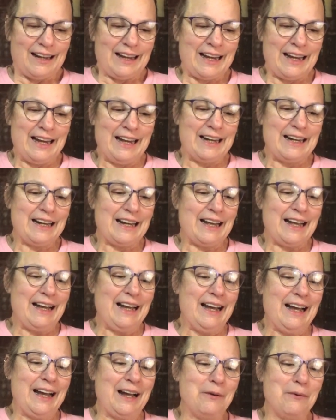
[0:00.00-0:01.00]
And
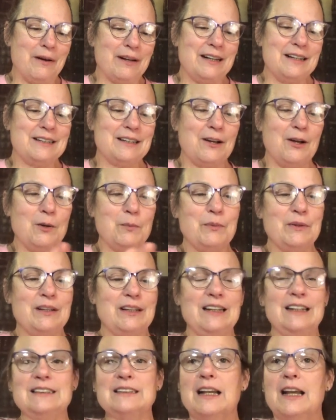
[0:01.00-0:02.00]
I wanted to open
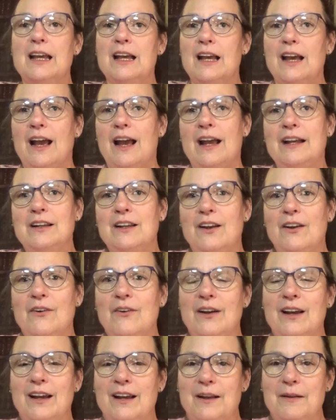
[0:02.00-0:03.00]
these. I
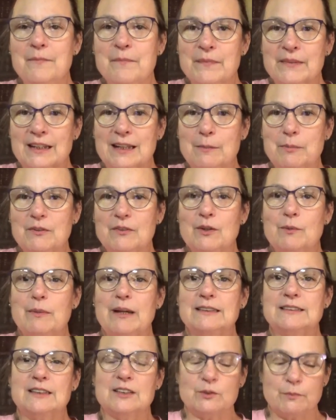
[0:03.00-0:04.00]
know a couple of you
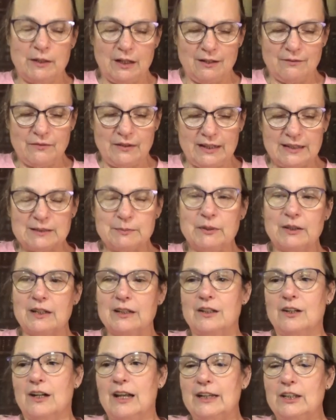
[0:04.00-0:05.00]
messaged me on Facebook
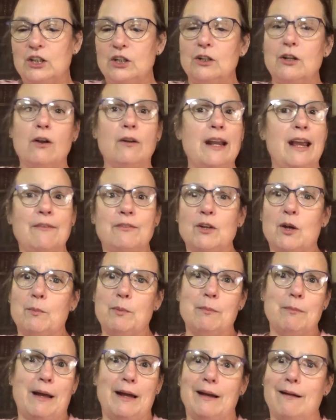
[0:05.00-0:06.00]
and they're like, you don't have to
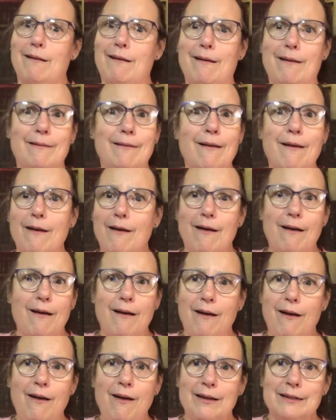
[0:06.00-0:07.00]
open my card
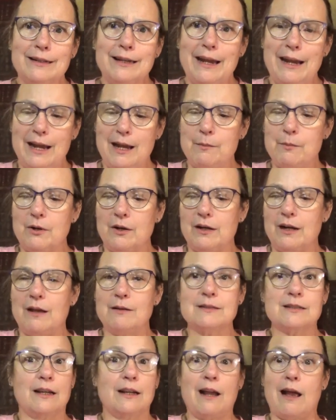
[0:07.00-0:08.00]
on camera. And I
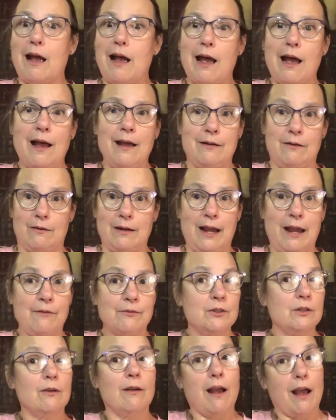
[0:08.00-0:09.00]
was like, I don't
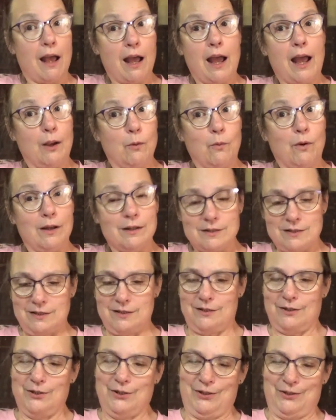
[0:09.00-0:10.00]
have to. I want
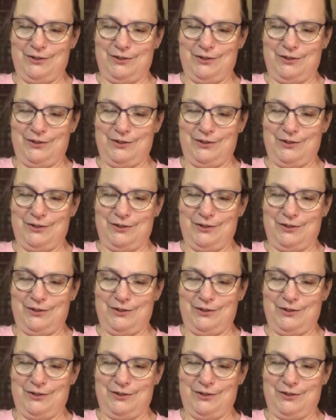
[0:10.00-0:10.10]
to.